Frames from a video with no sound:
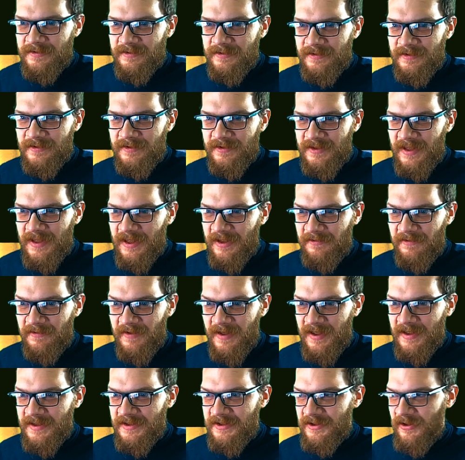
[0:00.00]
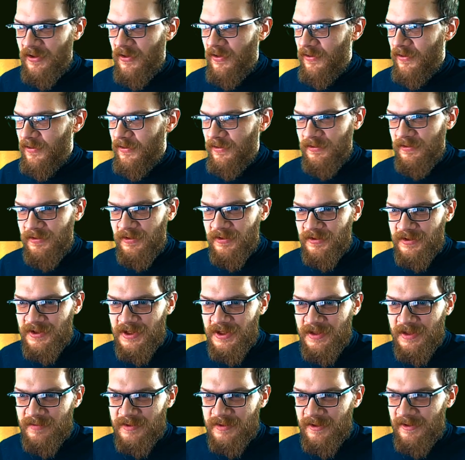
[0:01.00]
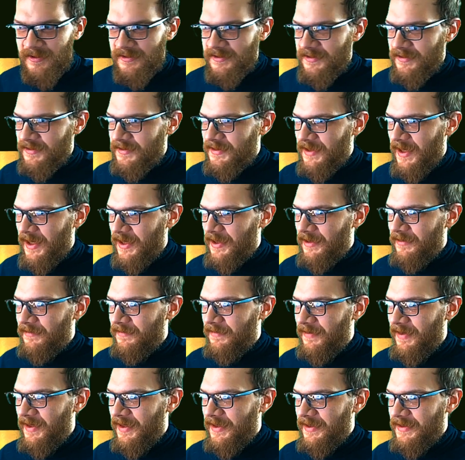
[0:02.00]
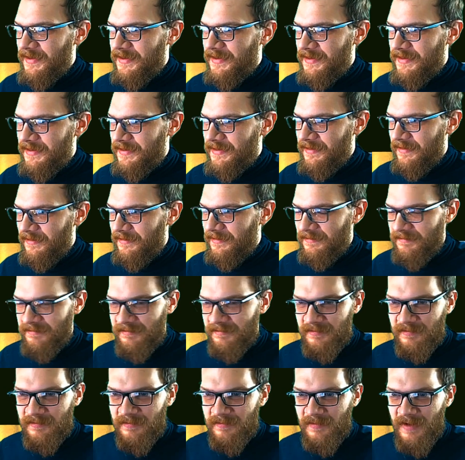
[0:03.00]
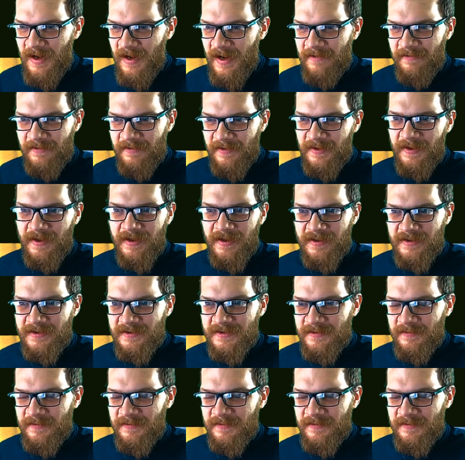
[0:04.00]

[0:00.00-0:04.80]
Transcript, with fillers: Sacrifice all your team slots, you sacrifice everything else.